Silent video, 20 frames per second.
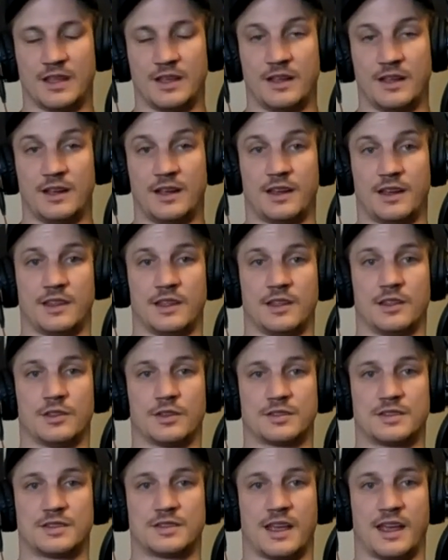and they looked
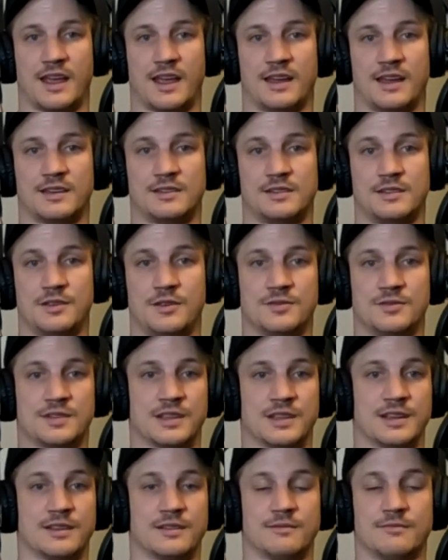at using